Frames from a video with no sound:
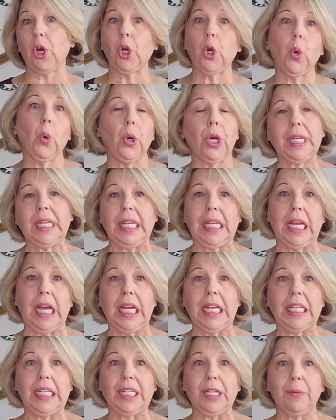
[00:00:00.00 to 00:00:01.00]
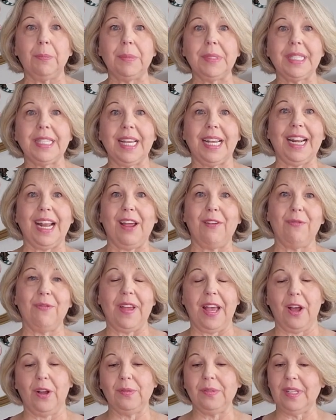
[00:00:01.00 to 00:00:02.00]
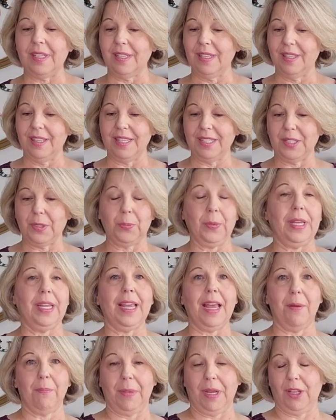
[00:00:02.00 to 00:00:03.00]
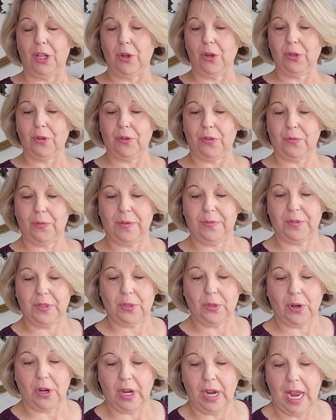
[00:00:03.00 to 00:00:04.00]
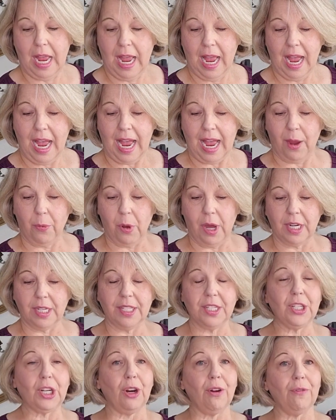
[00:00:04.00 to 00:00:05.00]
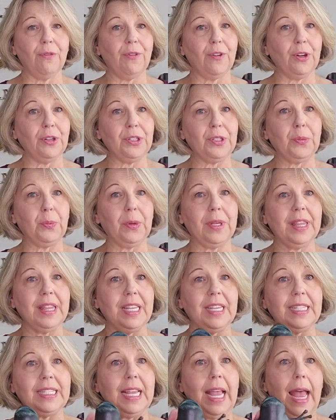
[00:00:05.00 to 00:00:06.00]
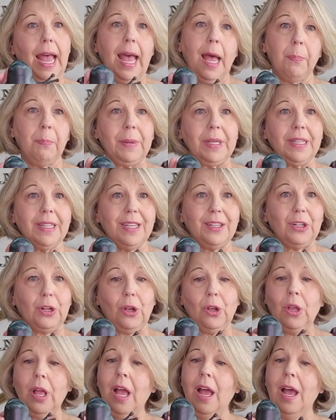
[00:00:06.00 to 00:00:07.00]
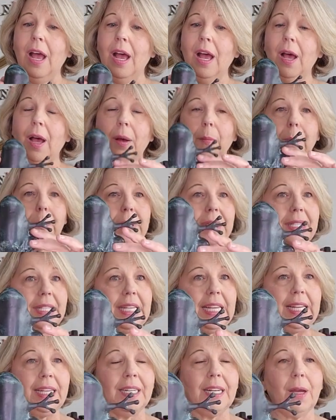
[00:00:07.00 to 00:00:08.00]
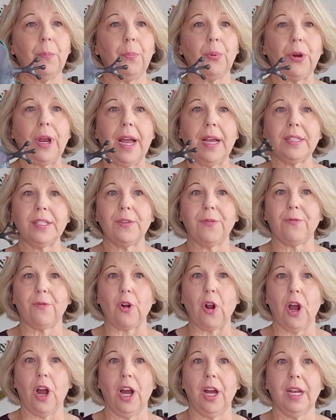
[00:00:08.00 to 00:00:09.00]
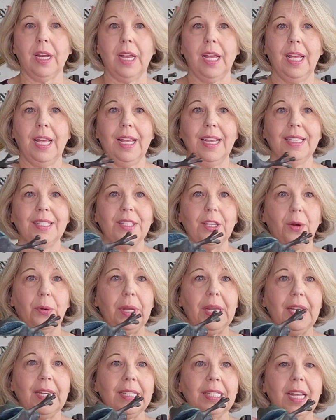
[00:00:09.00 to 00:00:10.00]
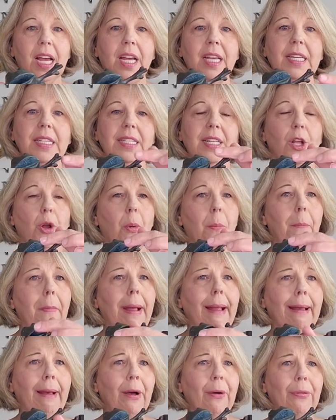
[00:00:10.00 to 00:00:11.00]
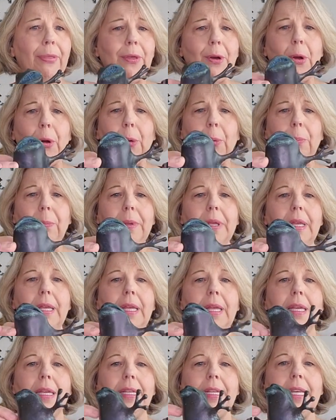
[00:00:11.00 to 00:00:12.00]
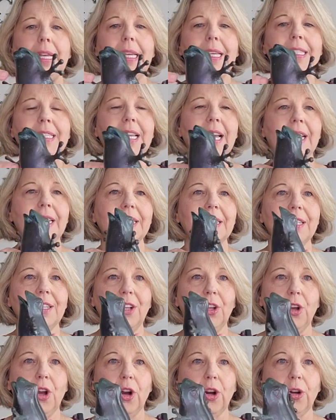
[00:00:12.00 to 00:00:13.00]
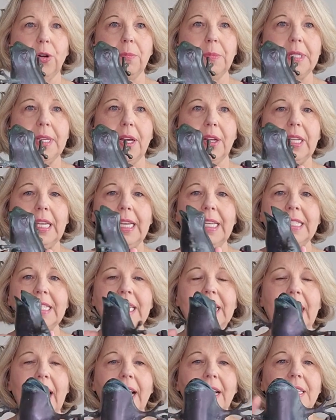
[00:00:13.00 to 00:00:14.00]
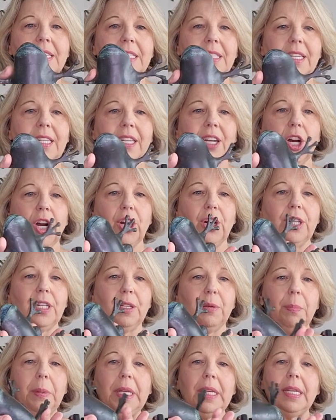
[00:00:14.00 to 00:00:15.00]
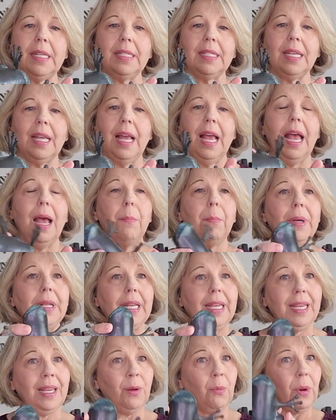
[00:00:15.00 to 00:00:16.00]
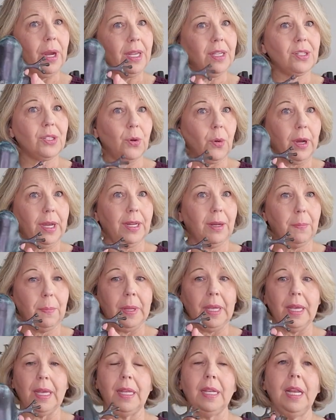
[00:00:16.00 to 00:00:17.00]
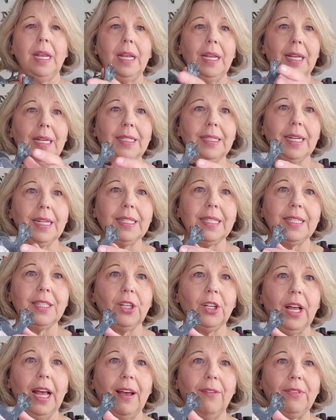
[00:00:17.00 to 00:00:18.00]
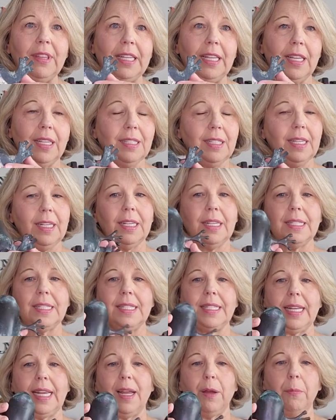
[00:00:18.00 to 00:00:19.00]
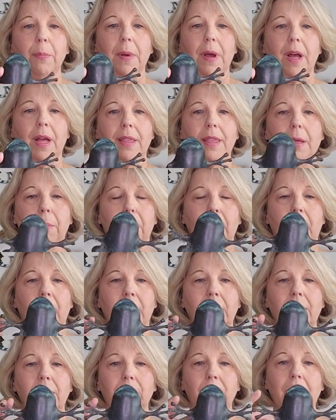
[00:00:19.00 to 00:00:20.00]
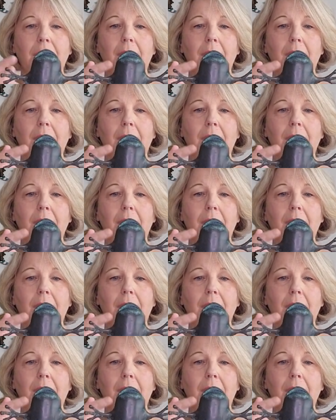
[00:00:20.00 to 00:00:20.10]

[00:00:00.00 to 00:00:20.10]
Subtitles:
quirky items that I found this week at my local thrift store. I want to start first with this happy little patina brass frog. So he's got his little mouth open, he's got his little arms out. He's an excellent garden piece, but he weighs quite a bit. He does still have the India stamp on the bottom.